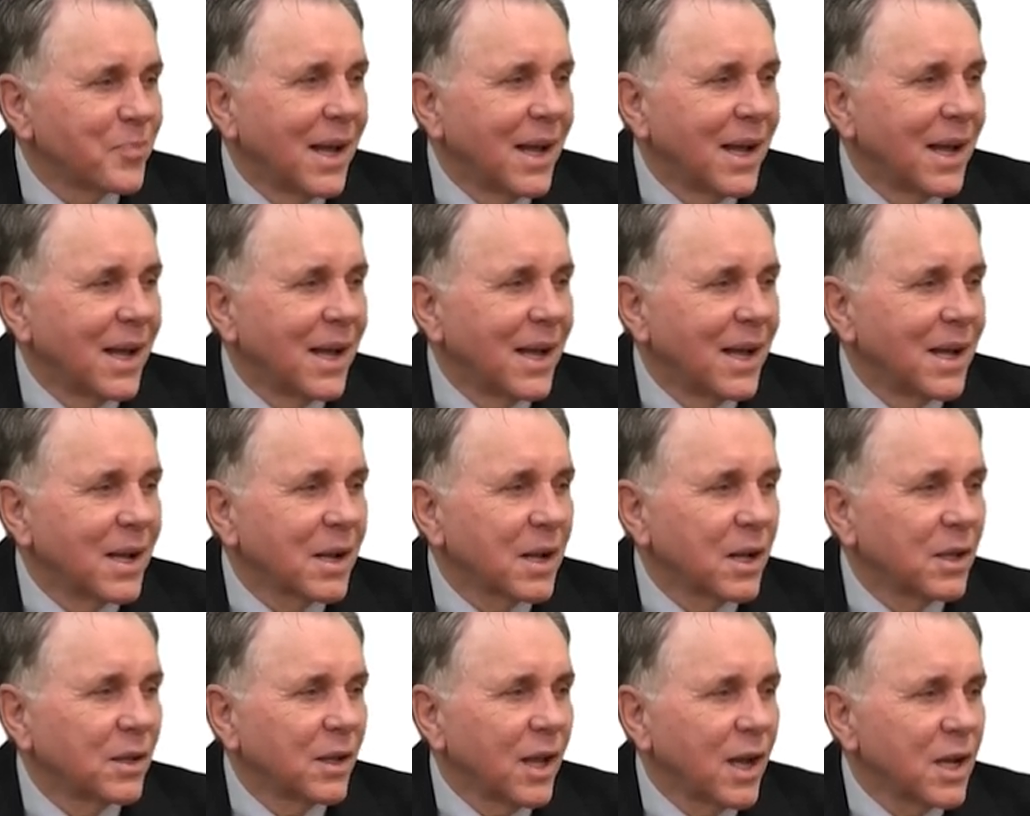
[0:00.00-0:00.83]
uh,
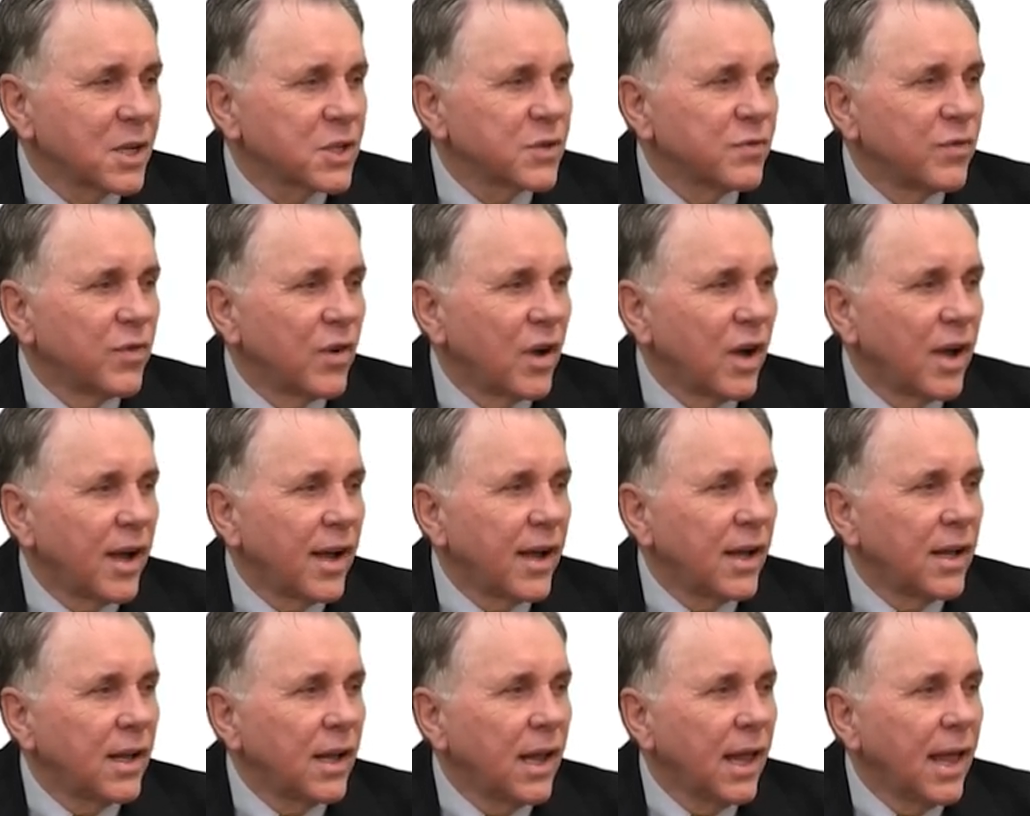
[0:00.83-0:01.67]
glass
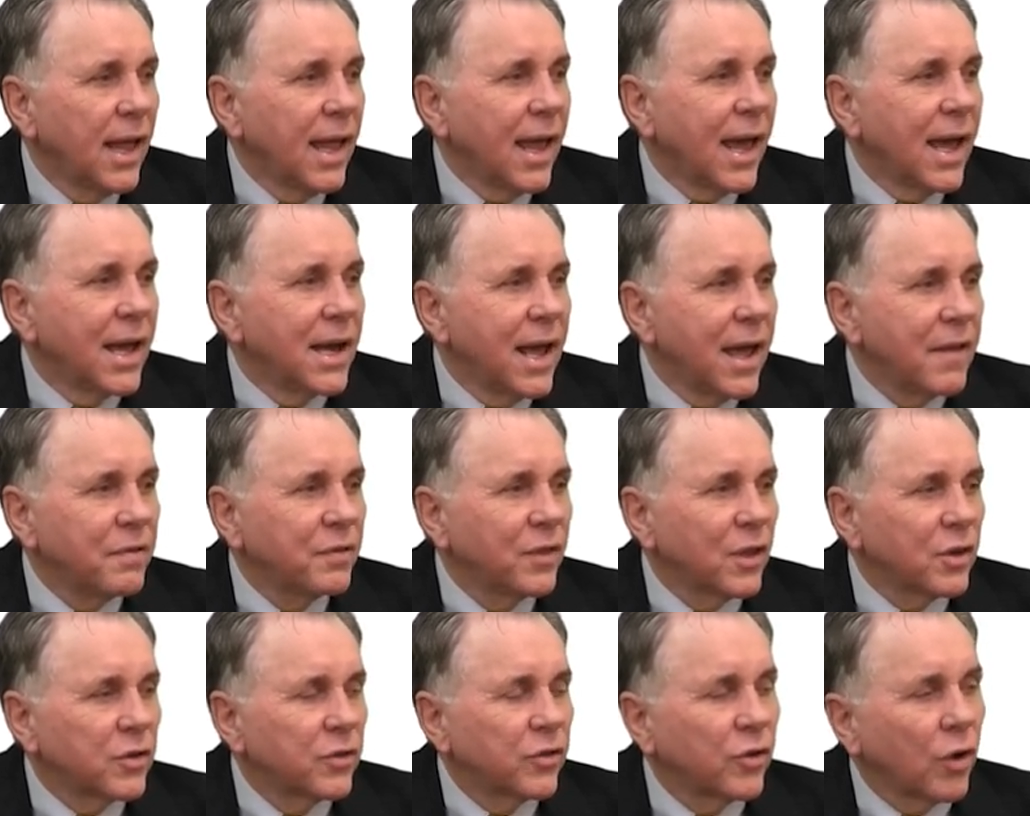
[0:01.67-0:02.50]
vial and
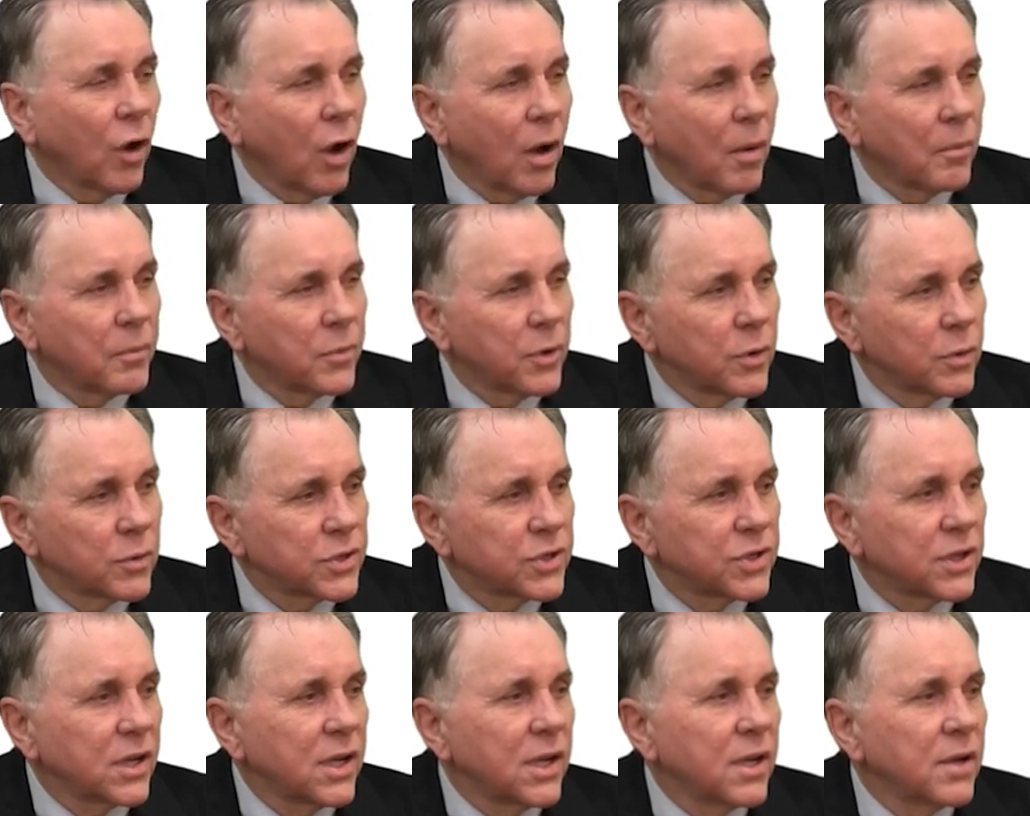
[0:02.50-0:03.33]
at the top you'll
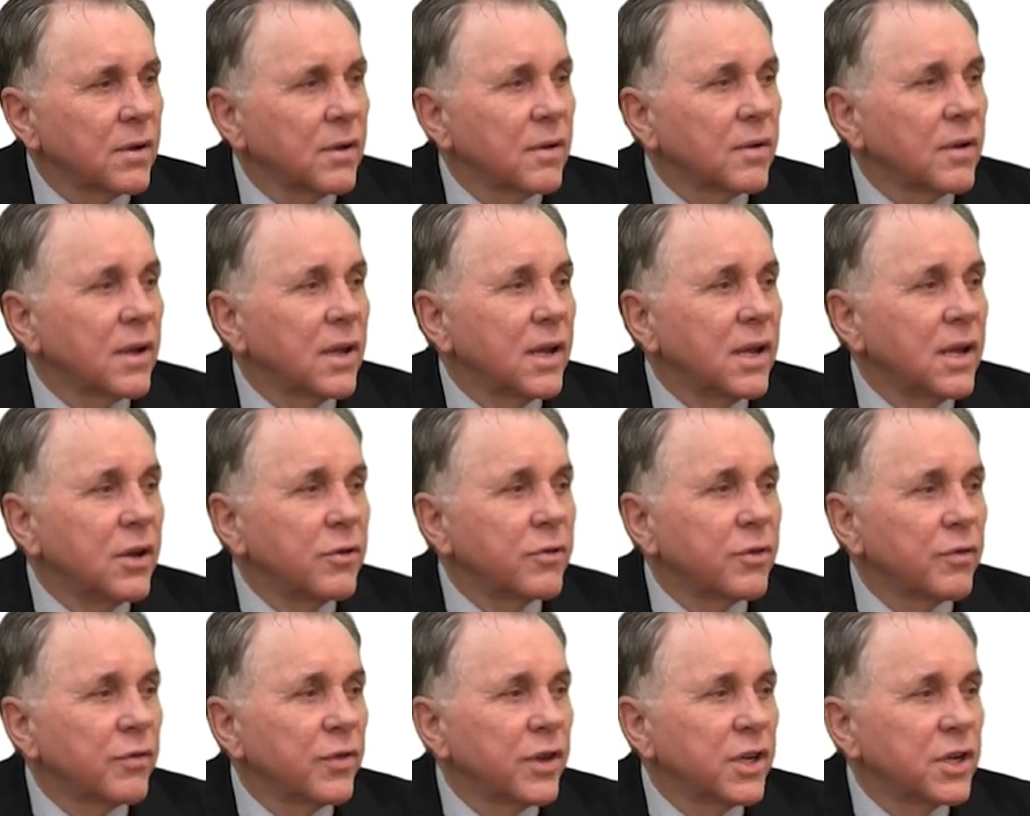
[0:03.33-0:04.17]
see a
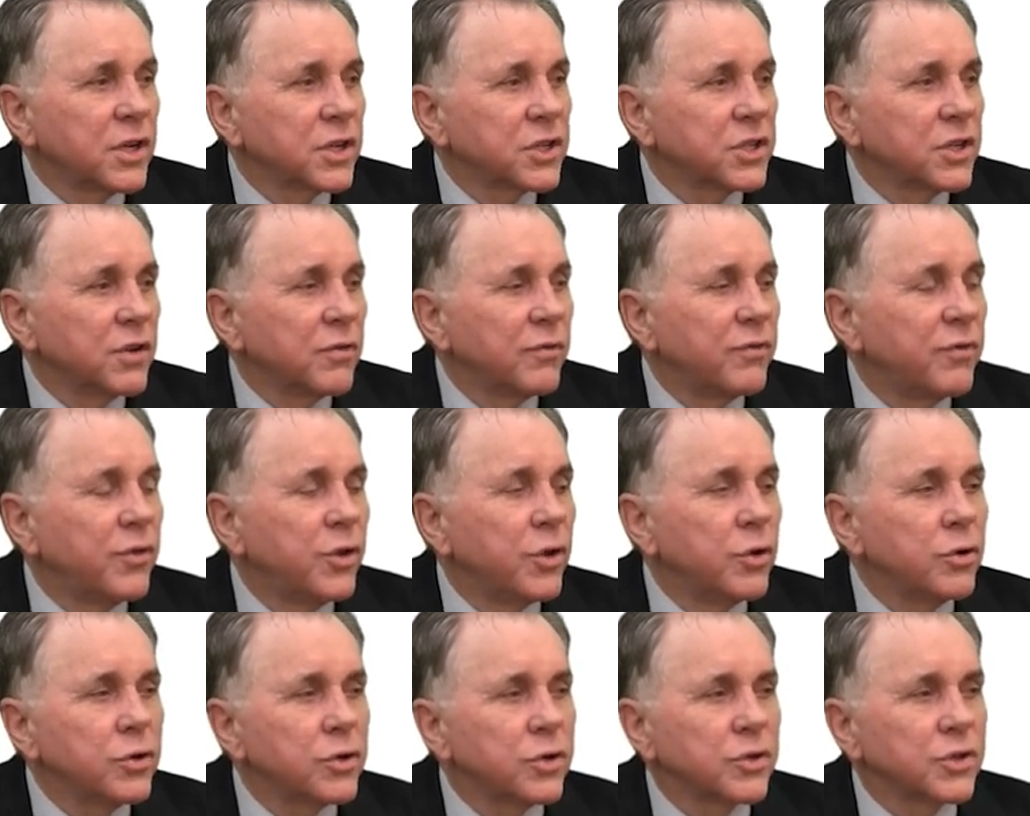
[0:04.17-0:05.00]
intravenous
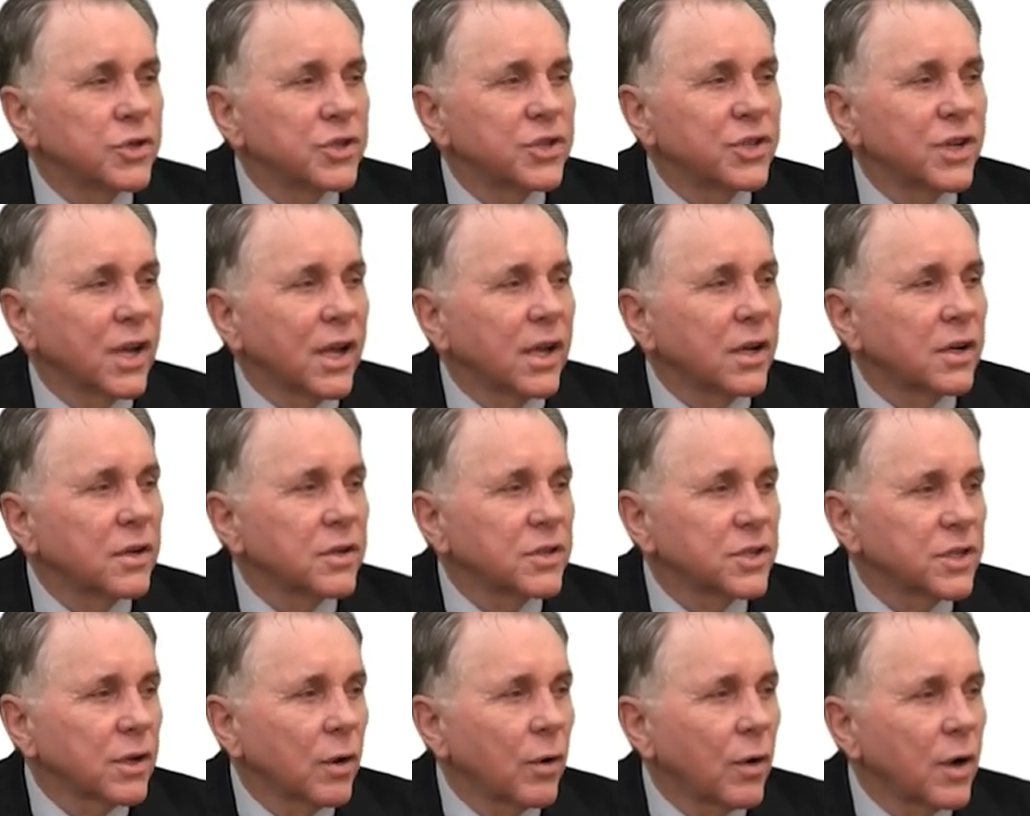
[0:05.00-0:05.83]
infusion set
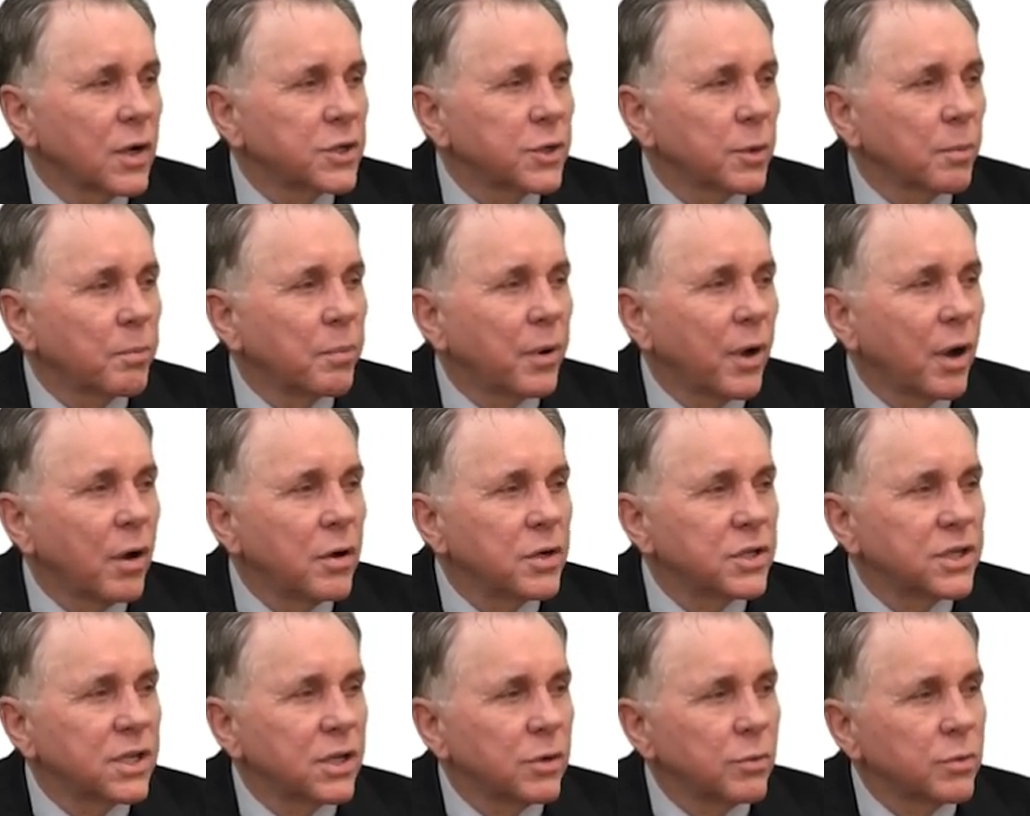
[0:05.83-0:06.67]
so I
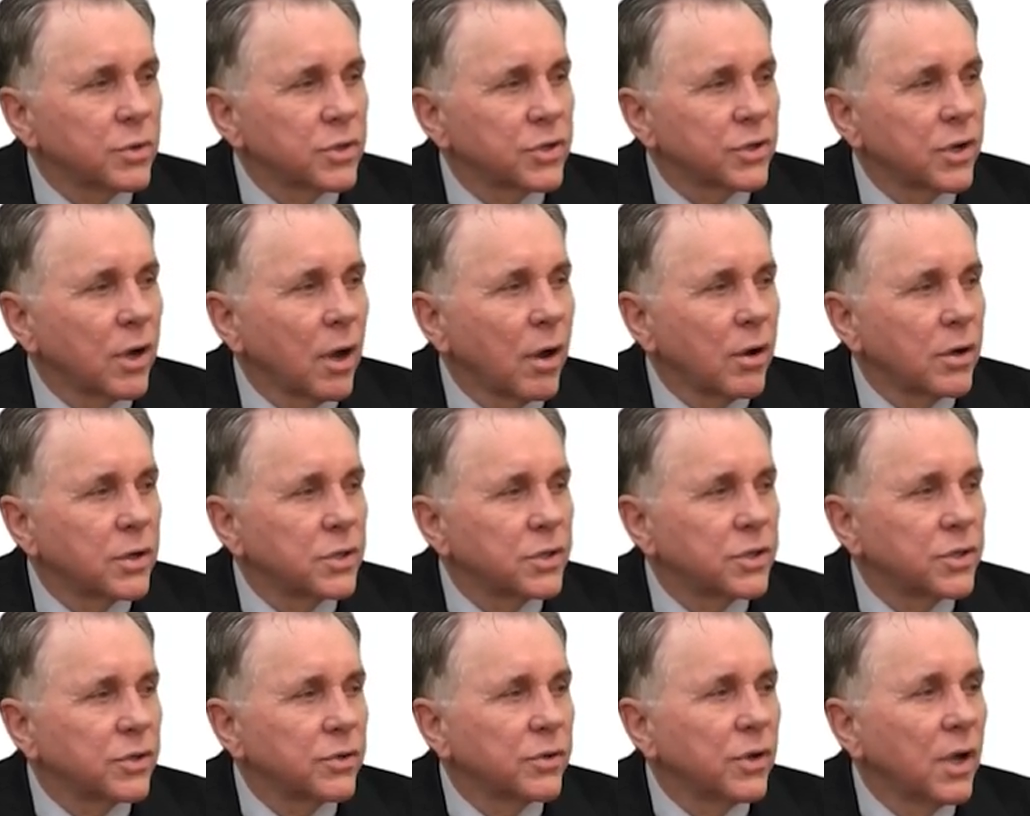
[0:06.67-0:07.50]
suppose he was
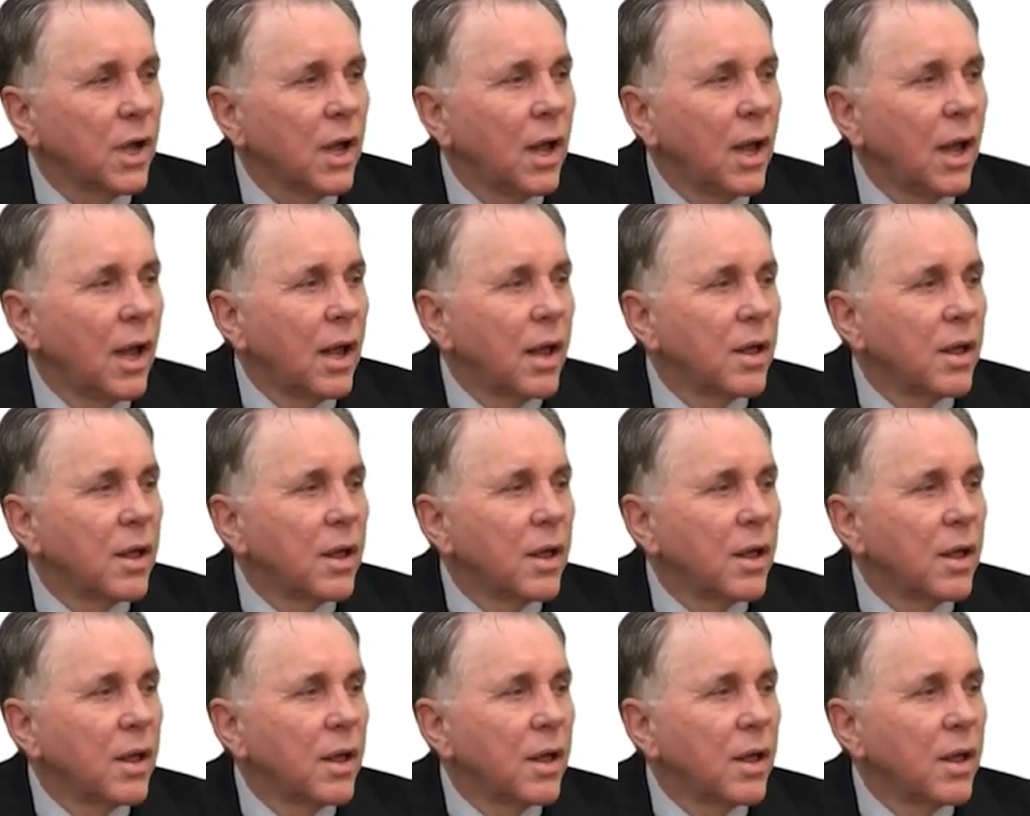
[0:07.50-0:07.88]
going to